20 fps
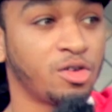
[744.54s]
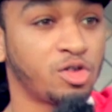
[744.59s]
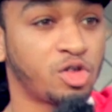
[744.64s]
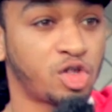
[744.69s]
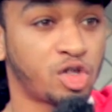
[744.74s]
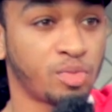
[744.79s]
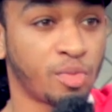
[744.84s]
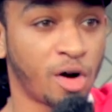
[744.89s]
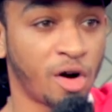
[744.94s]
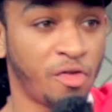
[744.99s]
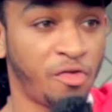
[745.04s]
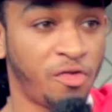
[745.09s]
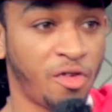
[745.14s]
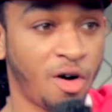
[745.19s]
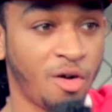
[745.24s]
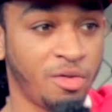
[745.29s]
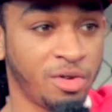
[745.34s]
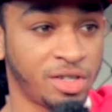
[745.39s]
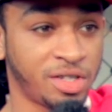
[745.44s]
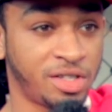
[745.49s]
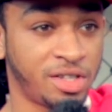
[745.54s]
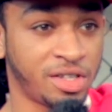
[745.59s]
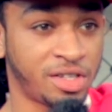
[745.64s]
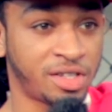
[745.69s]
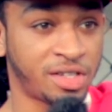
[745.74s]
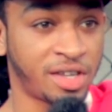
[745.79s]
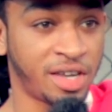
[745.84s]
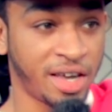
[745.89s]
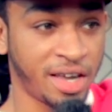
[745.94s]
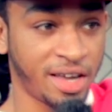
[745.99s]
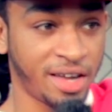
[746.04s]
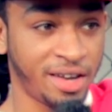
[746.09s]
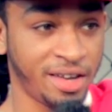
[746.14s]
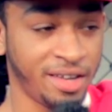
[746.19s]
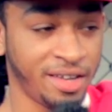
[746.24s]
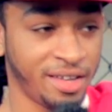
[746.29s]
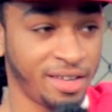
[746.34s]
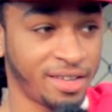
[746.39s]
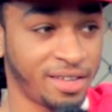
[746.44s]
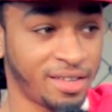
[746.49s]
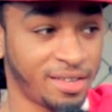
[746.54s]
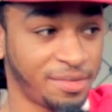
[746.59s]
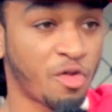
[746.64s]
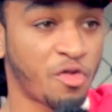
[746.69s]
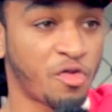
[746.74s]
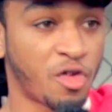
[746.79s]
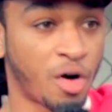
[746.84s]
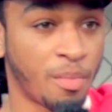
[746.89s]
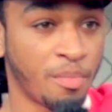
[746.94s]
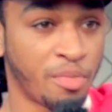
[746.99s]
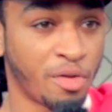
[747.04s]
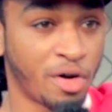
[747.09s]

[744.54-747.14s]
Smurfo is this kid from